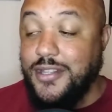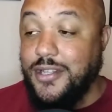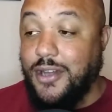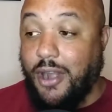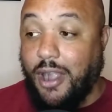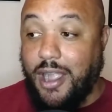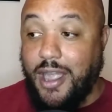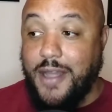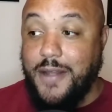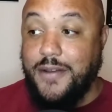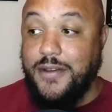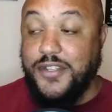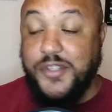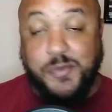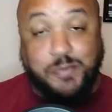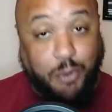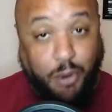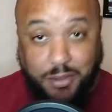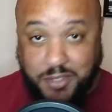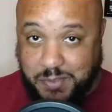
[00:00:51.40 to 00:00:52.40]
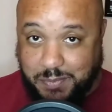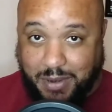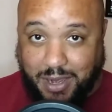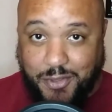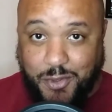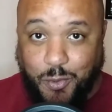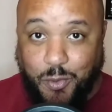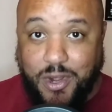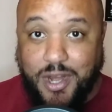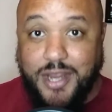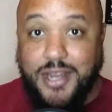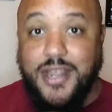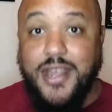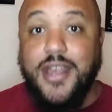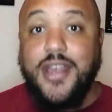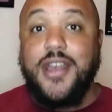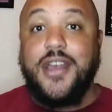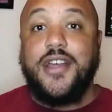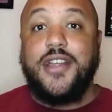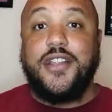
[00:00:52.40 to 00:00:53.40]
alright, spoilers by the way
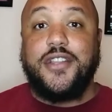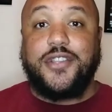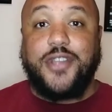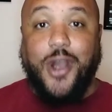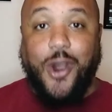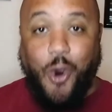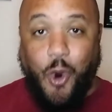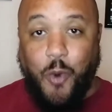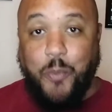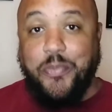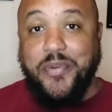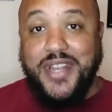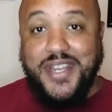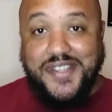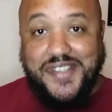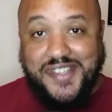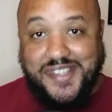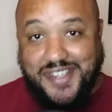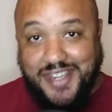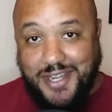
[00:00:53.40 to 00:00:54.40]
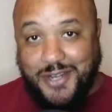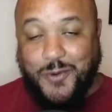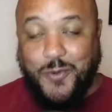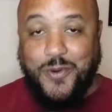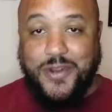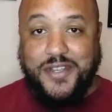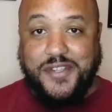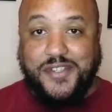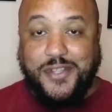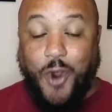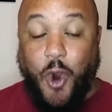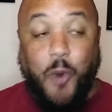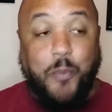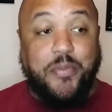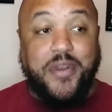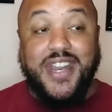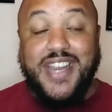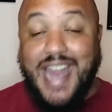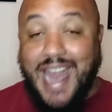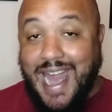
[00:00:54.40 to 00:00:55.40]
the opening sequence, the
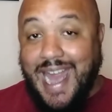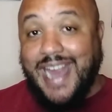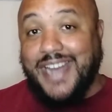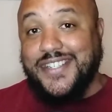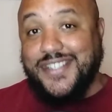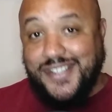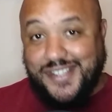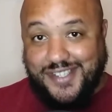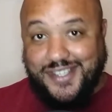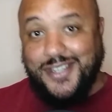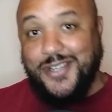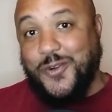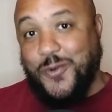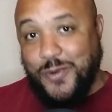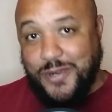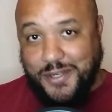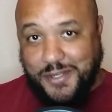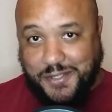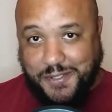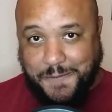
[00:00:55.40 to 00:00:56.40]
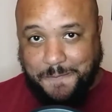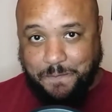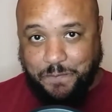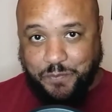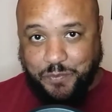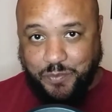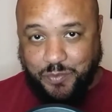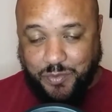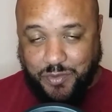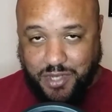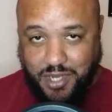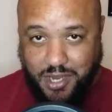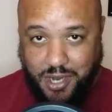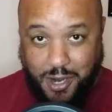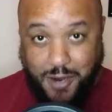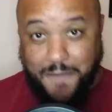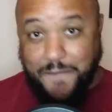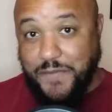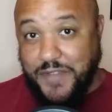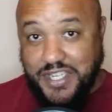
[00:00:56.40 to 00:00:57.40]
opening action sequence
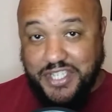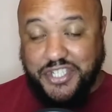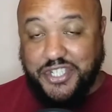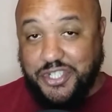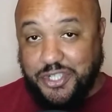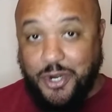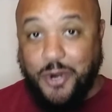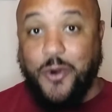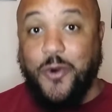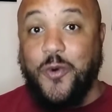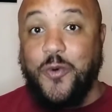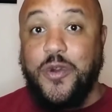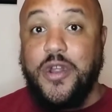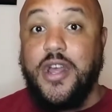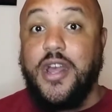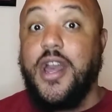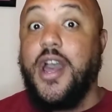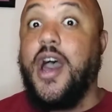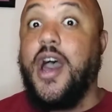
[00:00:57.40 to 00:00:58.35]
of this show,